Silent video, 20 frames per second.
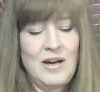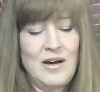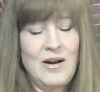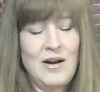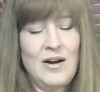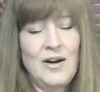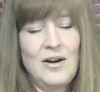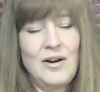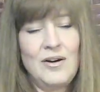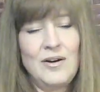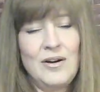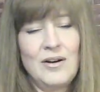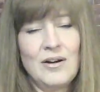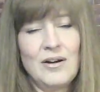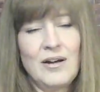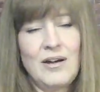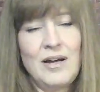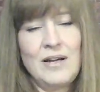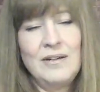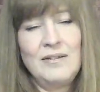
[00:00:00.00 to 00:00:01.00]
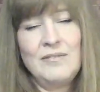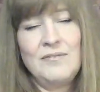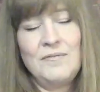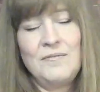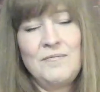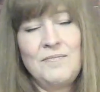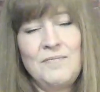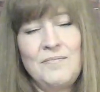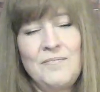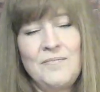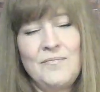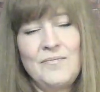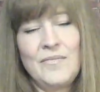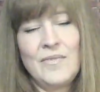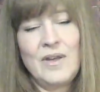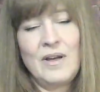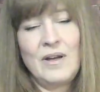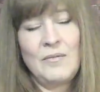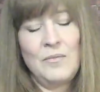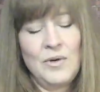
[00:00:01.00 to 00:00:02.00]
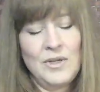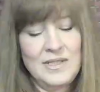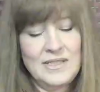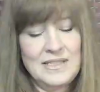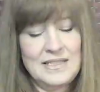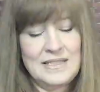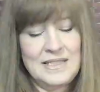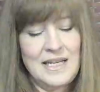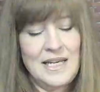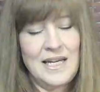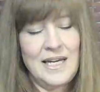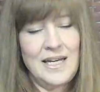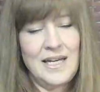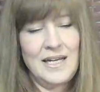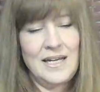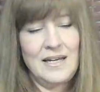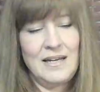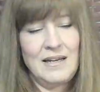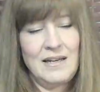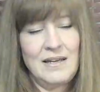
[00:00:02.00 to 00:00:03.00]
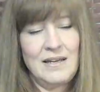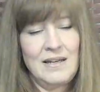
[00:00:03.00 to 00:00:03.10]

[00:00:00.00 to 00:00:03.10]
are kind of, I want to say,